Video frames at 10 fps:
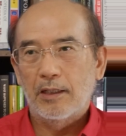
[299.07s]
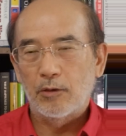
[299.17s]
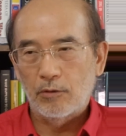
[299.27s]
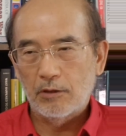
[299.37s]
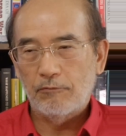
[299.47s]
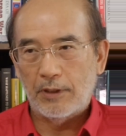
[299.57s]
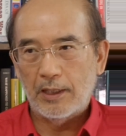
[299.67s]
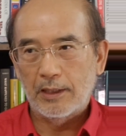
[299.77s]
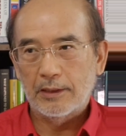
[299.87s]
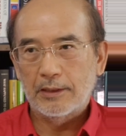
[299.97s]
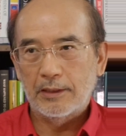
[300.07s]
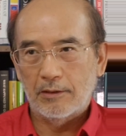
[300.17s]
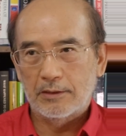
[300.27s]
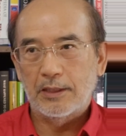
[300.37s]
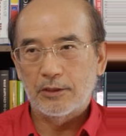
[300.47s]
unified,
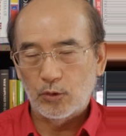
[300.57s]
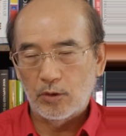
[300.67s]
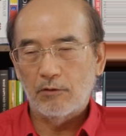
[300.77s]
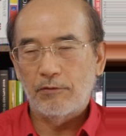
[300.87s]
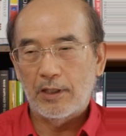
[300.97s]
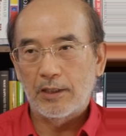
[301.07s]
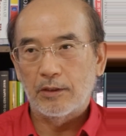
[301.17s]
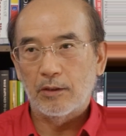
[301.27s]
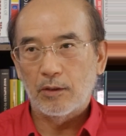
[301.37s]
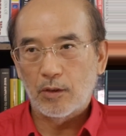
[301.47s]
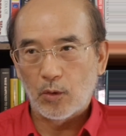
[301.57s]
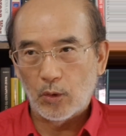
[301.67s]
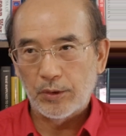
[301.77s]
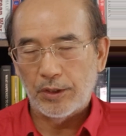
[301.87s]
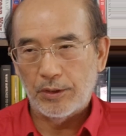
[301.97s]
in a sense, unified
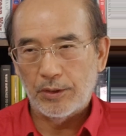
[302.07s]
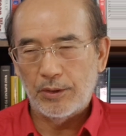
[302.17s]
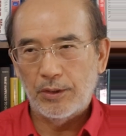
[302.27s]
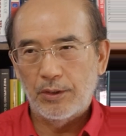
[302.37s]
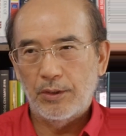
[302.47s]
Korea.